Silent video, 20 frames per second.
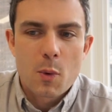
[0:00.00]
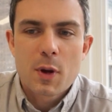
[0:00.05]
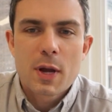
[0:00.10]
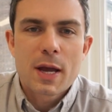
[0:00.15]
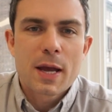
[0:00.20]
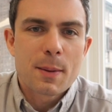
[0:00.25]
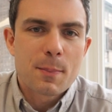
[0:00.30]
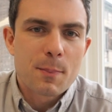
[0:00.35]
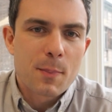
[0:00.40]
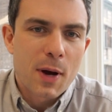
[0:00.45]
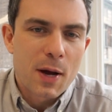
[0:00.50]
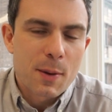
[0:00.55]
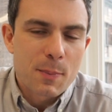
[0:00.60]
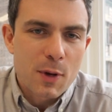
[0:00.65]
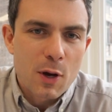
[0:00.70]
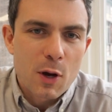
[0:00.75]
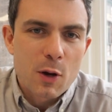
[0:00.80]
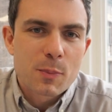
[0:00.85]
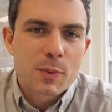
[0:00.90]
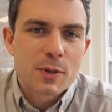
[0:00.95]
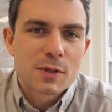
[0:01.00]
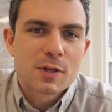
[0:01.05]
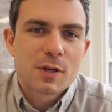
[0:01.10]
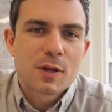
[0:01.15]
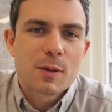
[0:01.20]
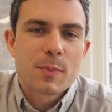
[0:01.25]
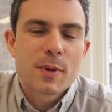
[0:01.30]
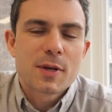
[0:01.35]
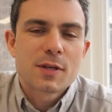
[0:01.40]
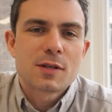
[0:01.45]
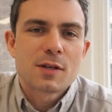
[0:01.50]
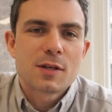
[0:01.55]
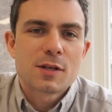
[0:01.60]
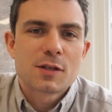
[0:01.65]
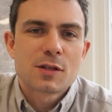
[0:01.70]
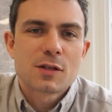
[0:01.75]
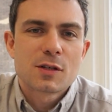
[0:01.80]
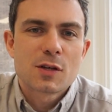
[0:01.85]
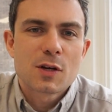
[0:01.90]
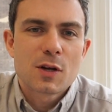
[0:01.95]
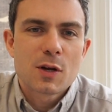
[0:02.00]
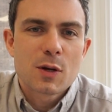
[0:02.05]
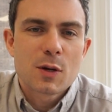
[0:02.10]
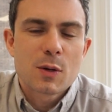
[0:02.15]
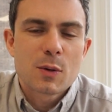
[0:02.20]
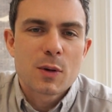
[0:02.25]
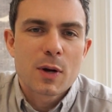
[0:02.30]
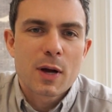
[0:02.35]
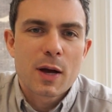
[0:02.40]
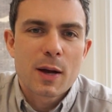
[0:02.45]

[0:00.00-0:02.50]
it might be open to the business to